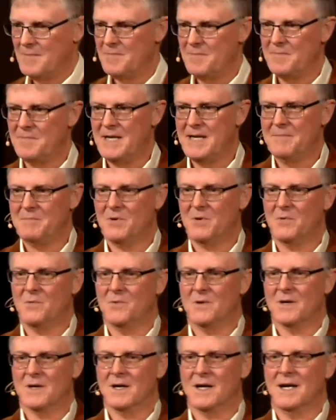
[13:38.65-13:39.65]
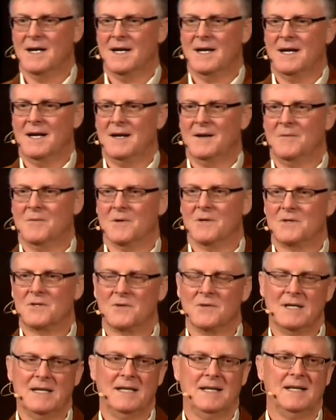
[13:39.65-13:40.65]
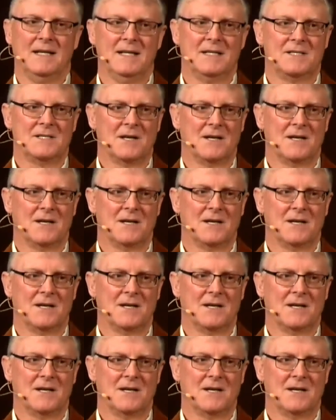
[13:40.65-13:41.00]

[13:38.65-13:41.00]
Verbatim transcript: people were, were treating each